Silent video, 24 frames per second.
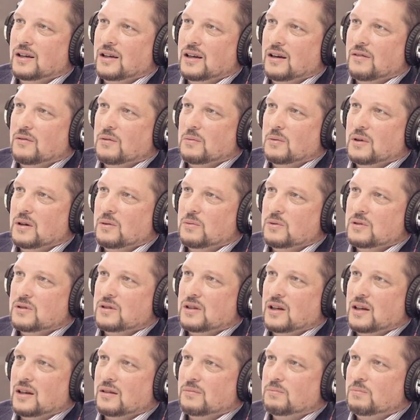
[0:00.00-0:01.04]
And everybody was
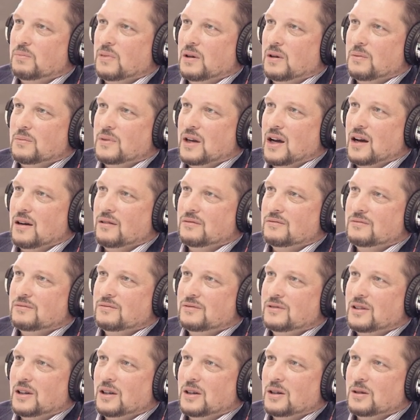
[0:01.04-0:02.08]
like bummed out,
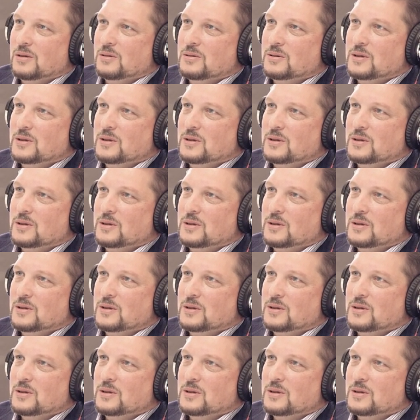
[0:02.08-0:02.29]
you know.